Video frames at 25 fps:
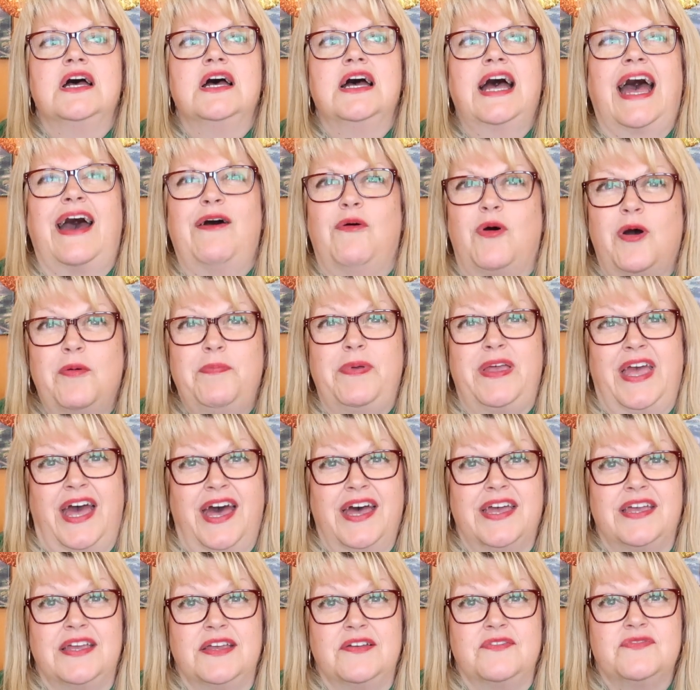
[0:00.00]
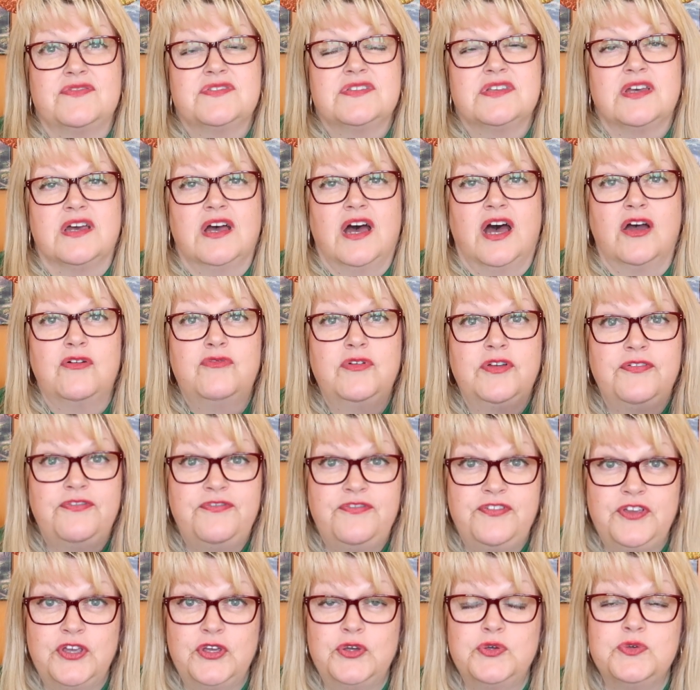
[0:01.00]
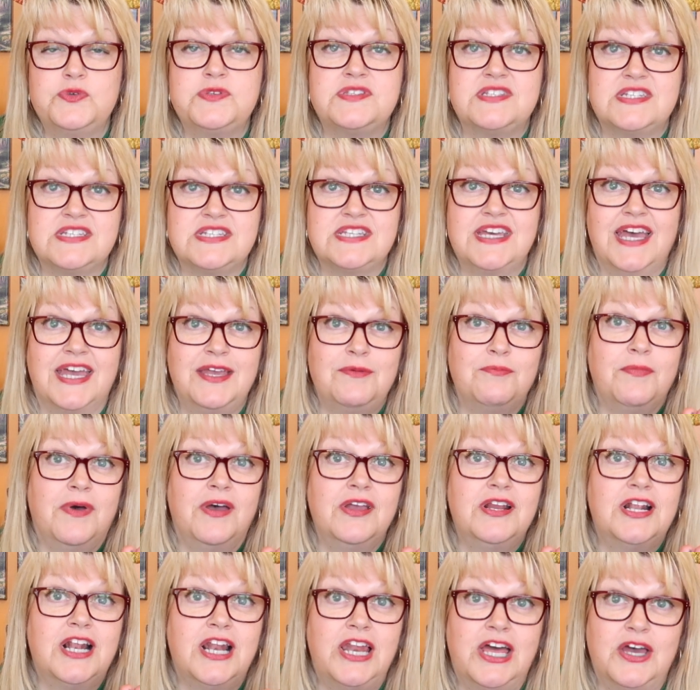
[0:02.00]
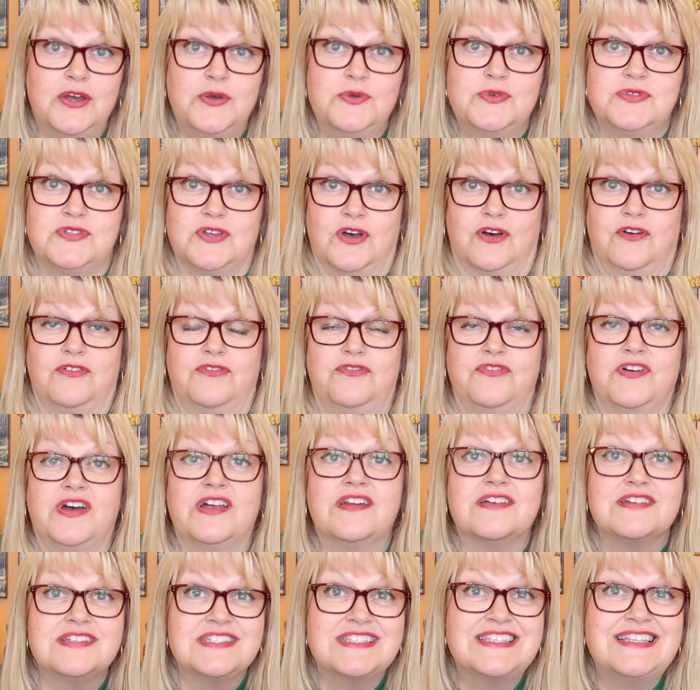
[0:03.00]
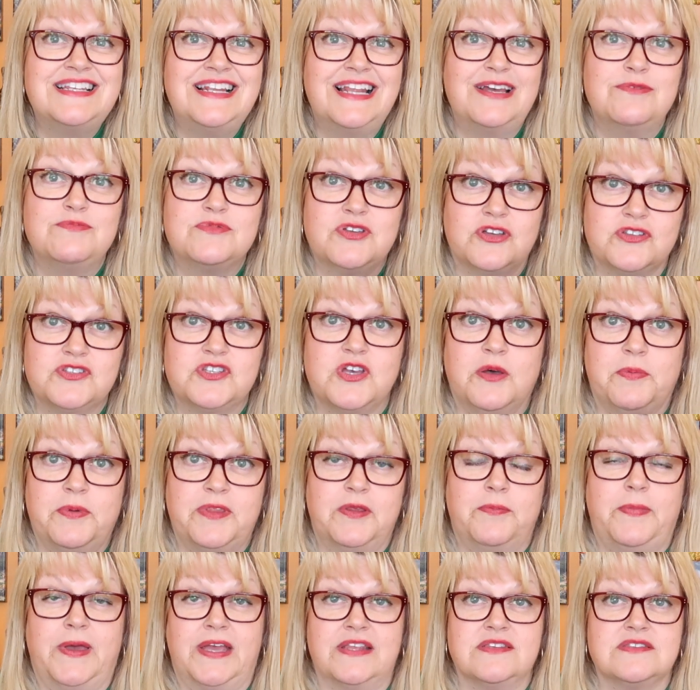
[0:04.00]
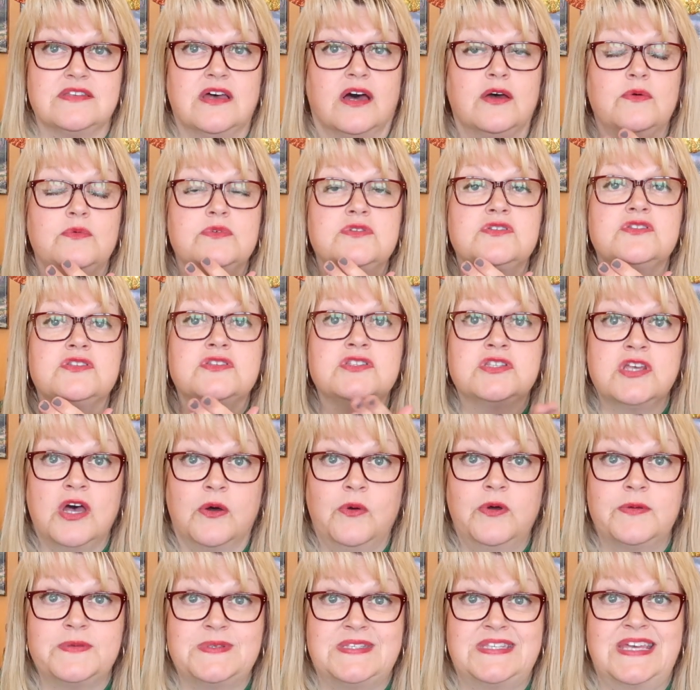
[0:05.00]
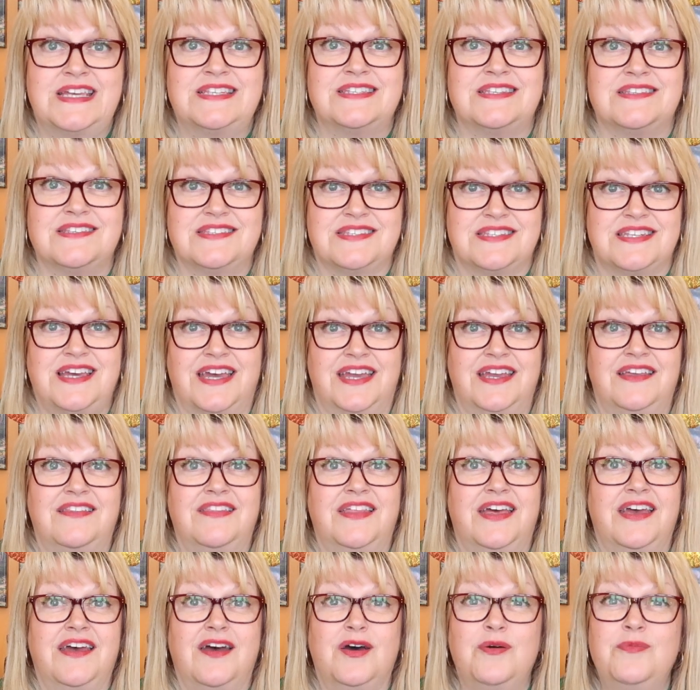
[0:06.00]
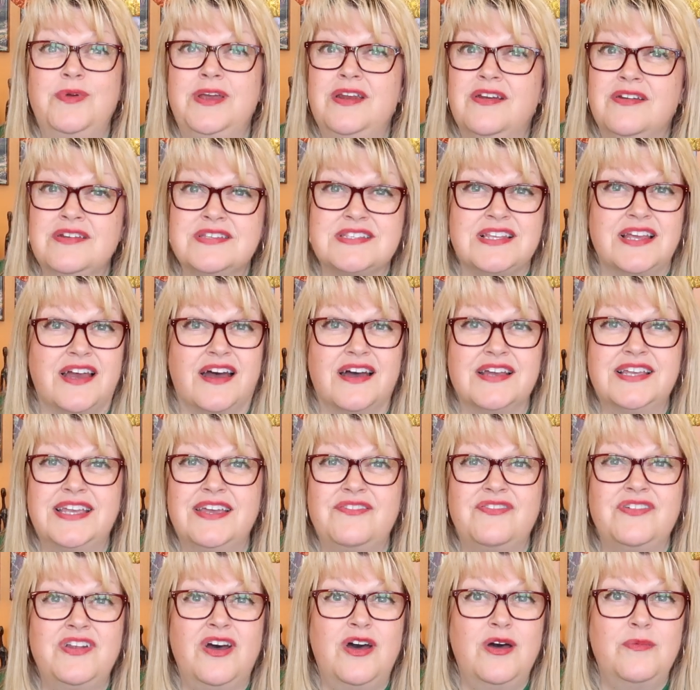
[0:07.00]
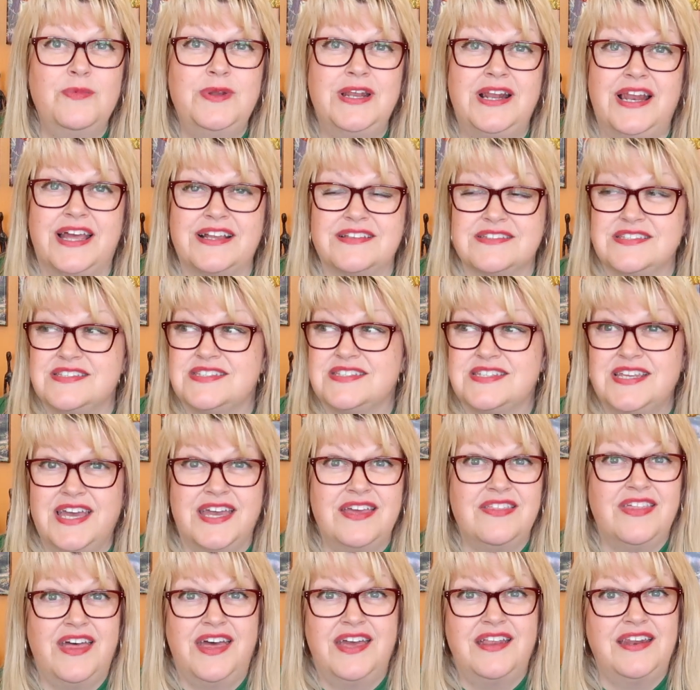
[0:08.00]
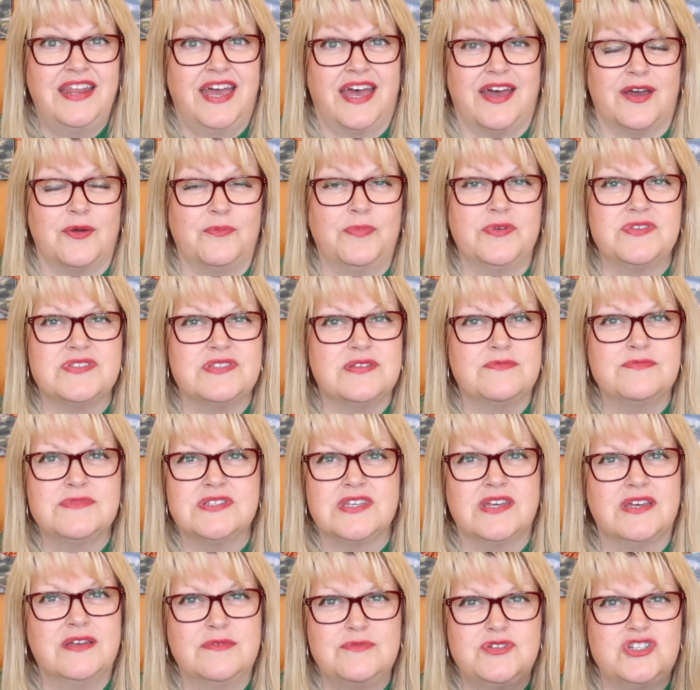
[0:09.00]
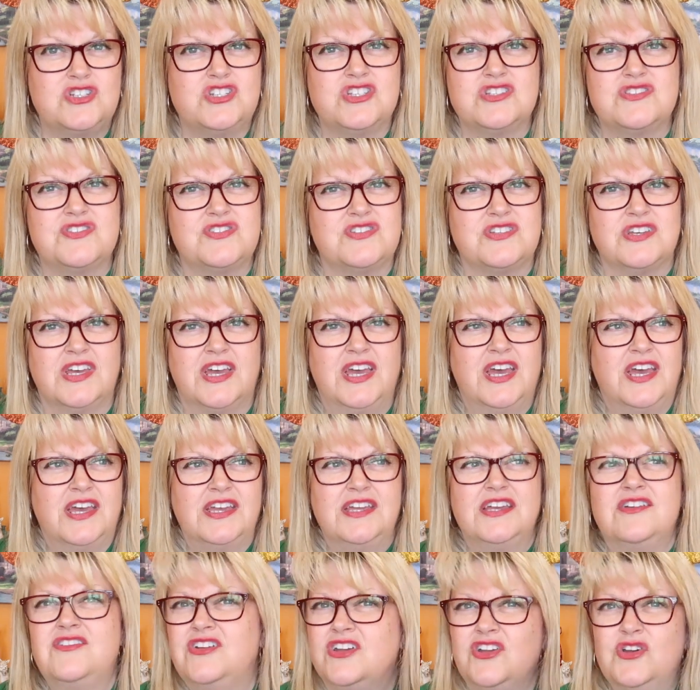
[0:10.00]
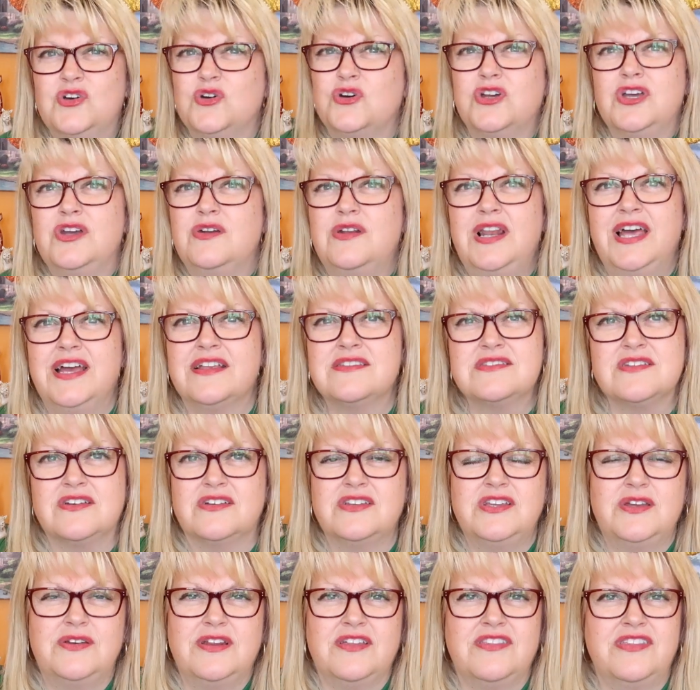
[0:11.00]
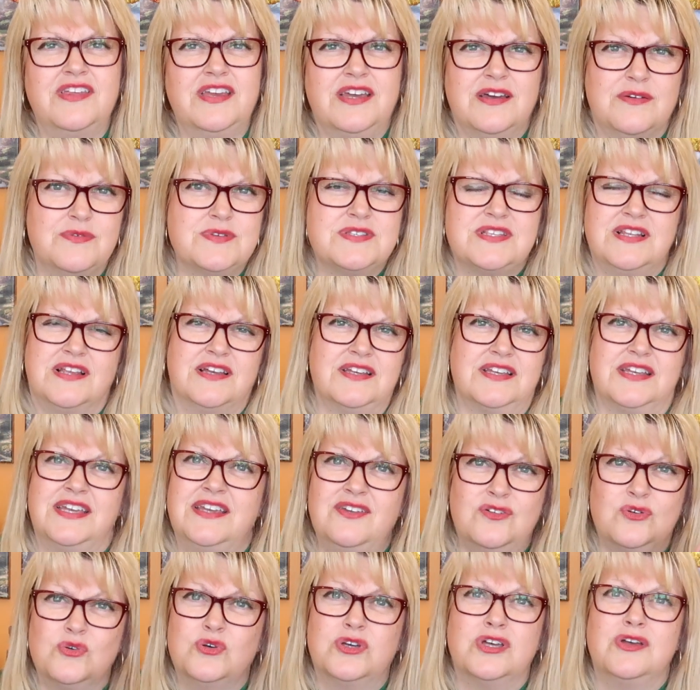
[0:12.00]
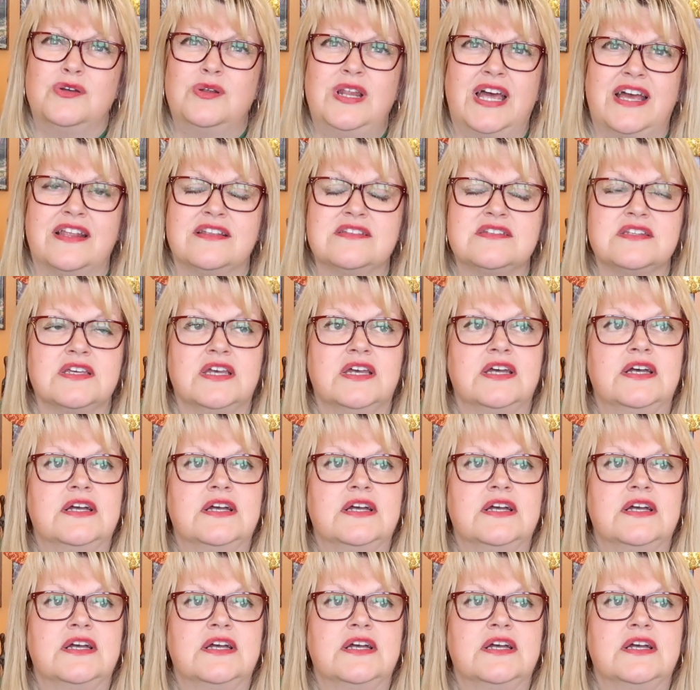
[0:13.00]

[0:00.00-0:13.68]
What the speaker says: how I behaved. I refused to take my clothes off, and I slept on top of the beds. I was so upset at staying there. I mean, honestly, I'd give an arm and a leg to stay there now, but sometimes you're in cuckoo land, aren't you? And I think I was like in cuckoo land.